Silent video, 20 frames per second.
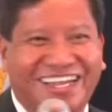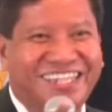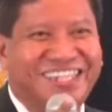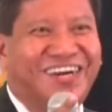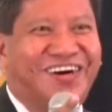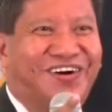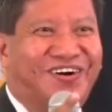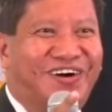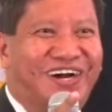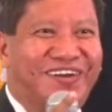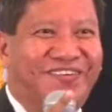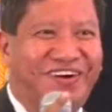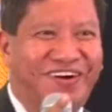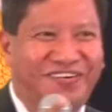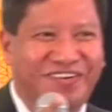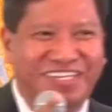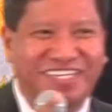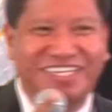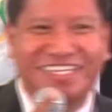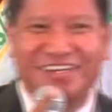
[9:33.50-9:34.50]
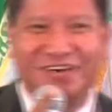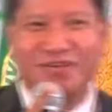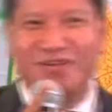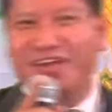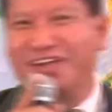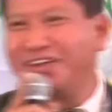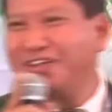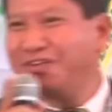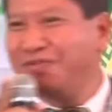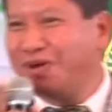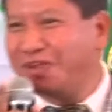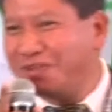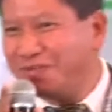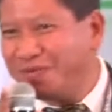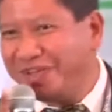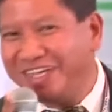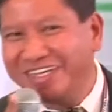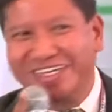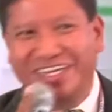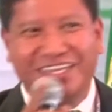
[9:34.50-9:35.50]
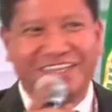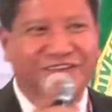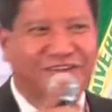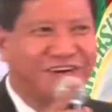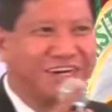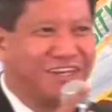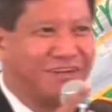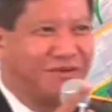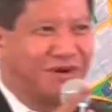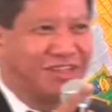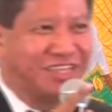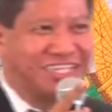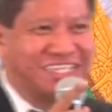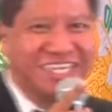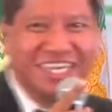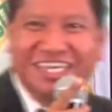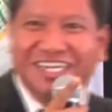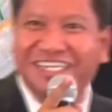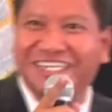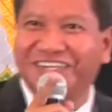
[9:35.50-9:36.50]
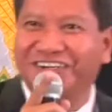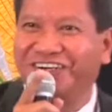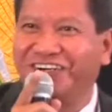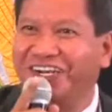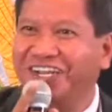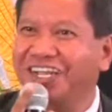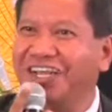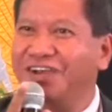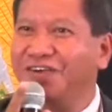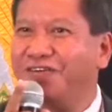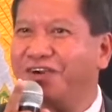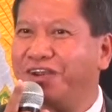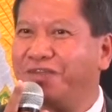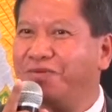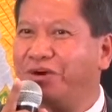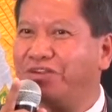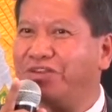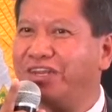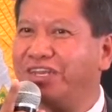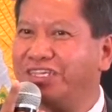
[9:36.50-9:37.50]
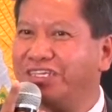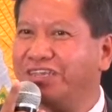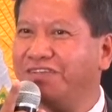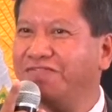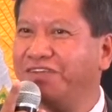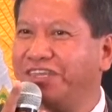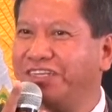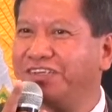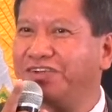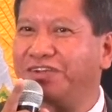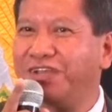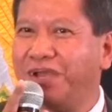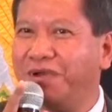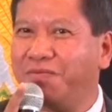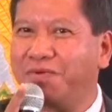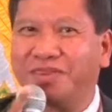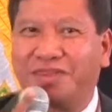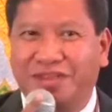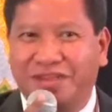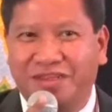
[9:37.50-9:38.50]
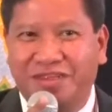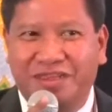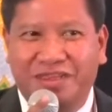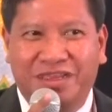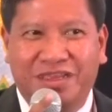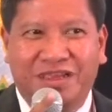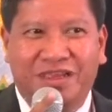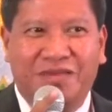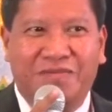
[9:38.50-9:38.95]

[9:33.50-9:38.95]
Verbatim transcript: So I'm always either worried about the patient, worried about the sales, or worried about raising venture capital.